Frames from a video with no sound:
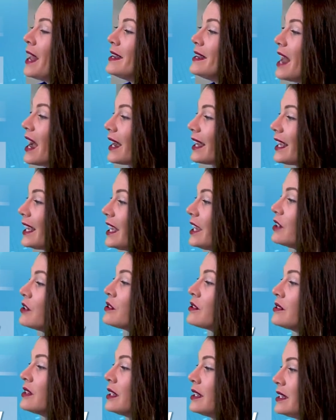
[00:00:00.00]
Now,
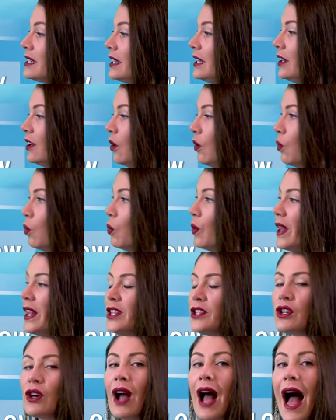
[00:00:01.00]
here's the deal
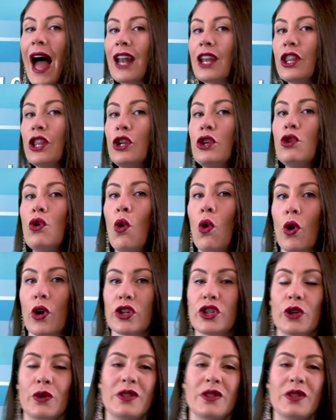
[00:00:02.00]
winds are out of the north,